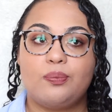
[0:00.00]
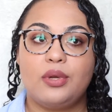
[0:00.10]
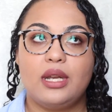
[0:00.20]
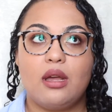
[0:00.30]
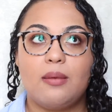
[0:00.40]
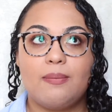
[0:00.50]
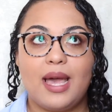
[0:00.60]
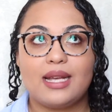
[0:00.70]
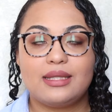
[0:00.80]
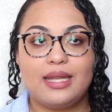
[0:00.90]
put it on
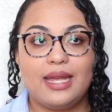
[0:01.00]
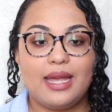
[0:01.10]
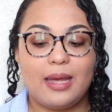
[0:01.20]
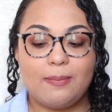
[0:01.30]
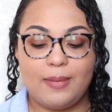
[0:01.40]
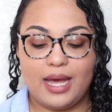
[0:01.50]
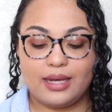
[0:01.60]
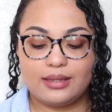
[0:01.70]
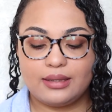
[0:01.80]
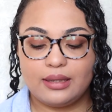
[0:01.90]
max heat and
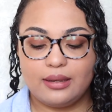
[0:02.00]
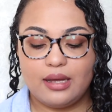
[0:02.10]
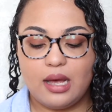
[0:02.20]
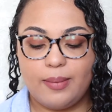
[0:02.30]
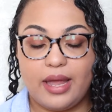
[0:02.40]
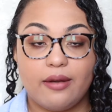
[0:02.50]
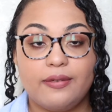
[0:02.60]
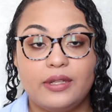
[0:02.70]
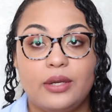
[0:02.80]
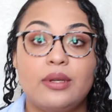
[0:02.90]
max
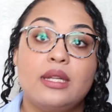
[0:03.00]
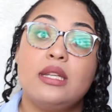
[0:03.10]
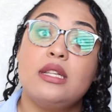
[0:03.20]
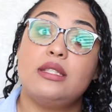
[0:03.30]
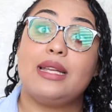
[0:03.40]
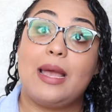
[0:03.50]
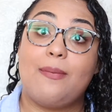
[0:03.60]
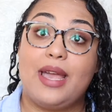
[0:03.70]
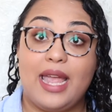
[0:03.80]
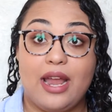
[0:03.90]
airflow to get
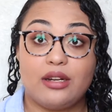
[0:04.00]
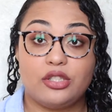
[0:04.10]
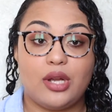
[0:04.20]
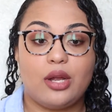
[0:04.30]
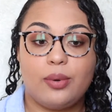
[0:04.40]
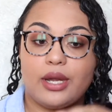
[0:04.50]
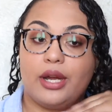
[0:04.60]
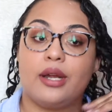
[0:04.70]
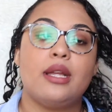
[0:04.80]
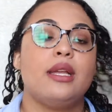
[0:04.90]
my hair to dry quicker.